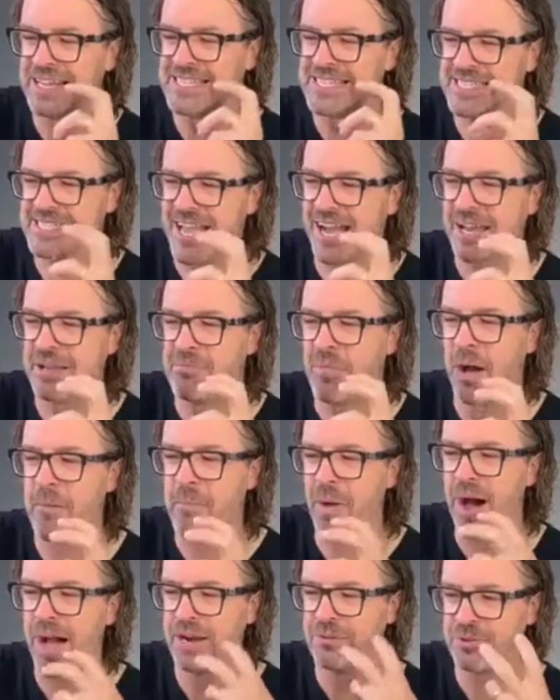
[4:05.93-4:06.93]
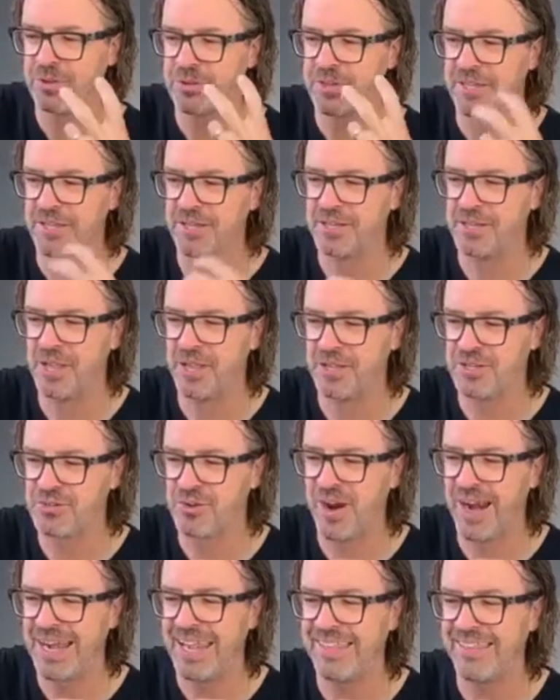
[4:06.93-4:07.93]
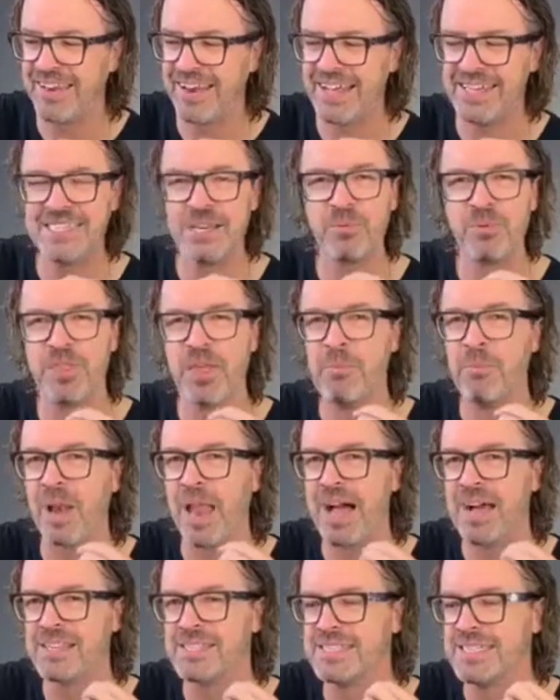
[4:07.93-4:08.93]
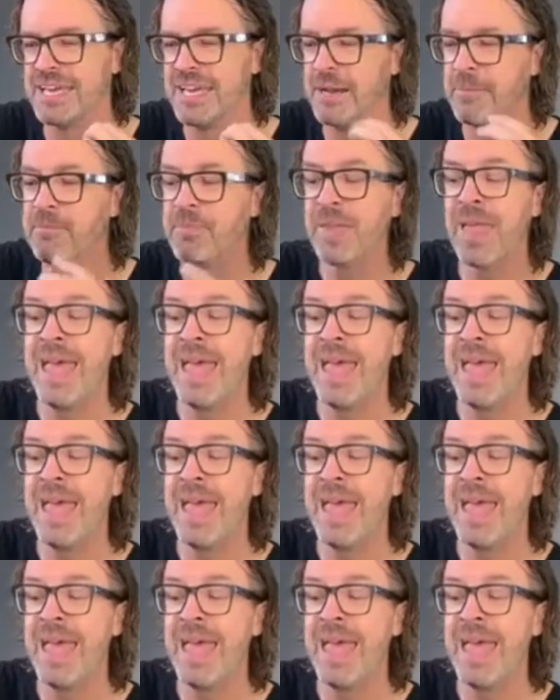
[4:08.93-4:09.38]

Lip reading: stuck in my mind with the training that I did with him last year